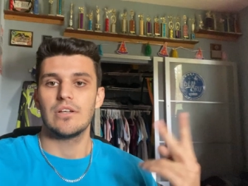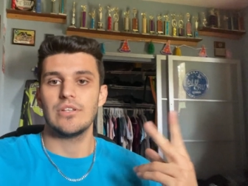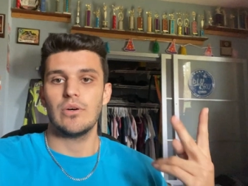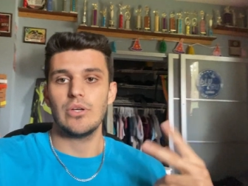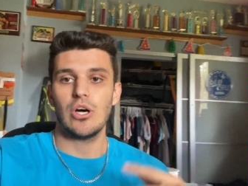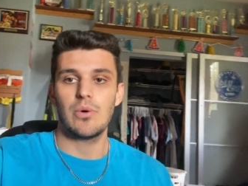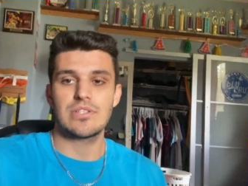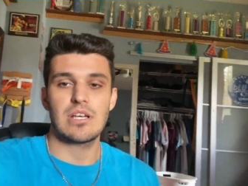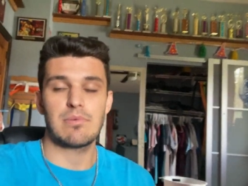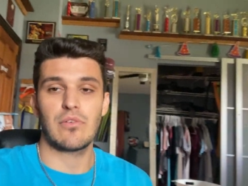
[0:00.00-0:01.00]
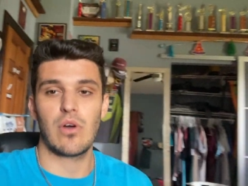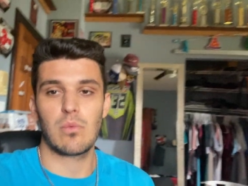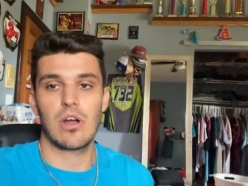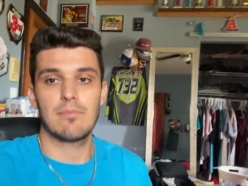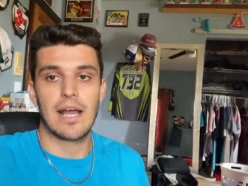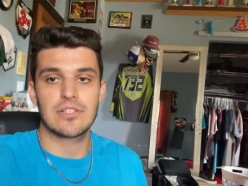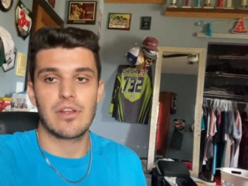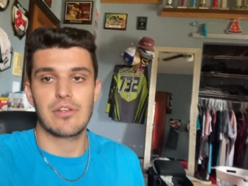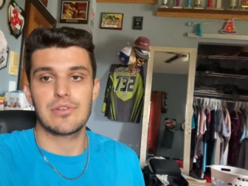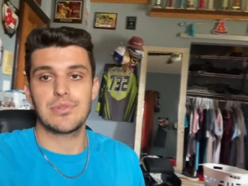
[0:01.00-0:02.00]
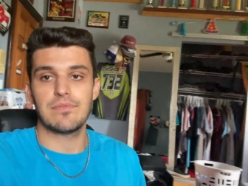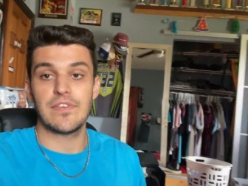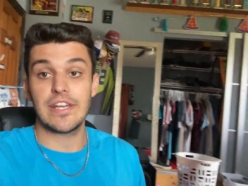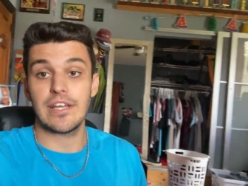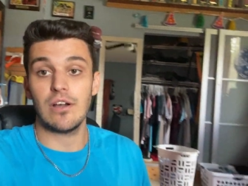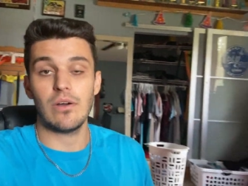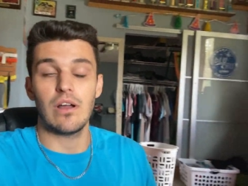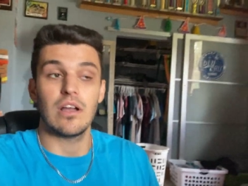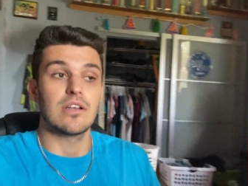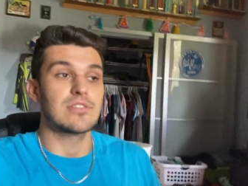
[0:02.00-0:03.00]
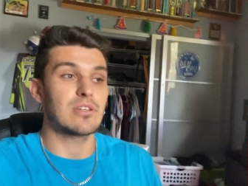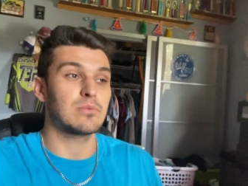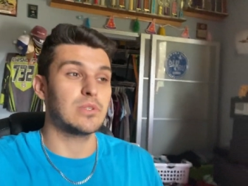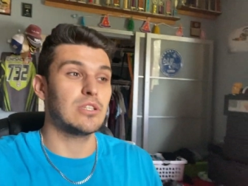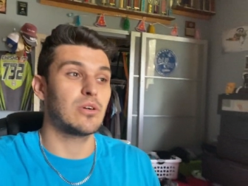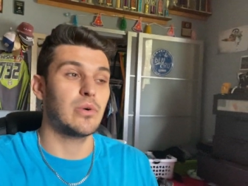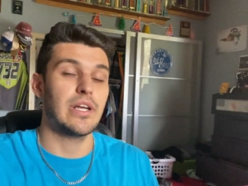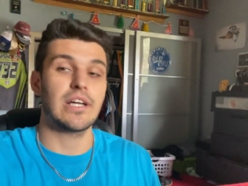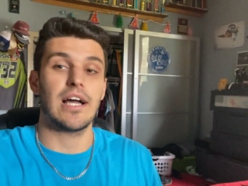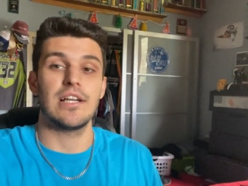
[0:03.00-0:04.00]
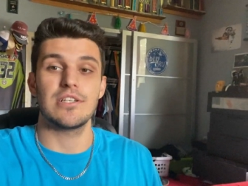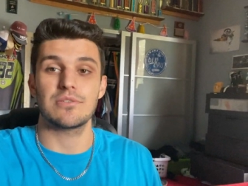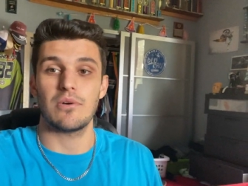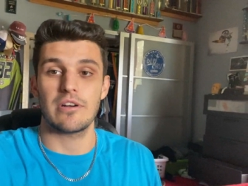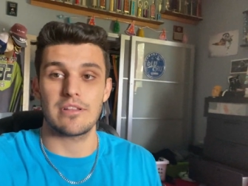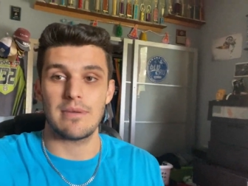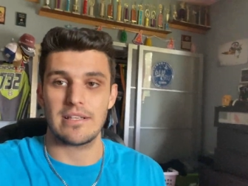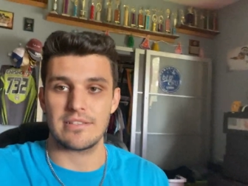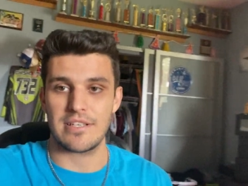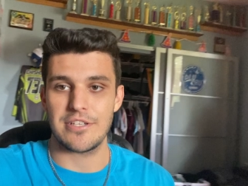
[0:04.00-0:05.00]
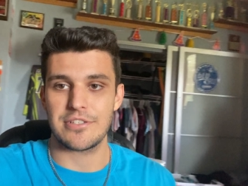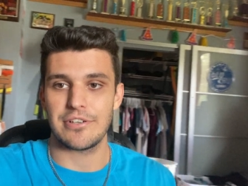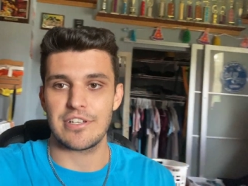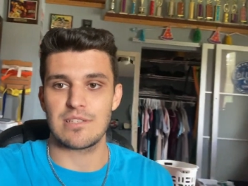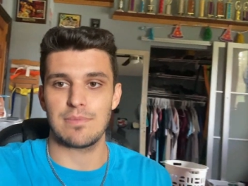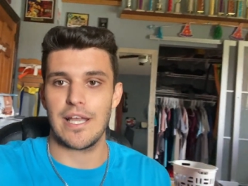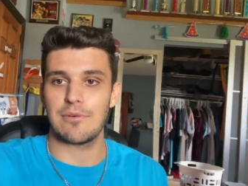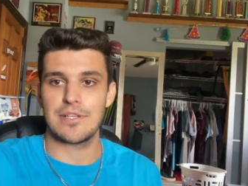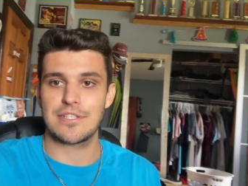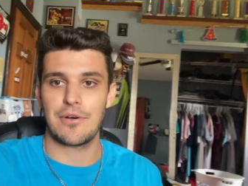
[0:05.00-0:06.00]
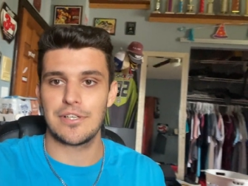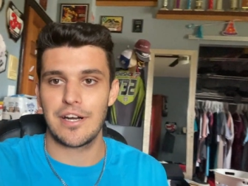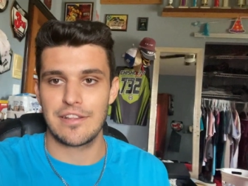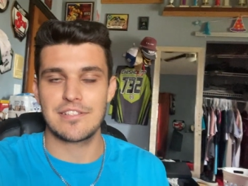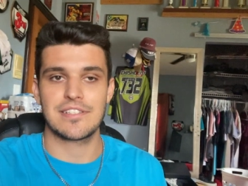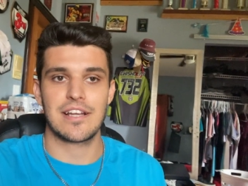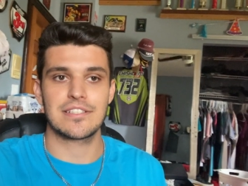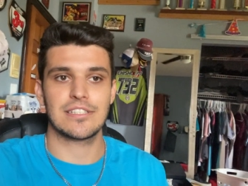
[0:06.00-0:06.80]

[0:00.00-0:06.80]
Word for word: Yo, yo, what's up everyone? Welcome back to another YouTube video. So real quick, I just wanted to make this intro to explain what's going on in these next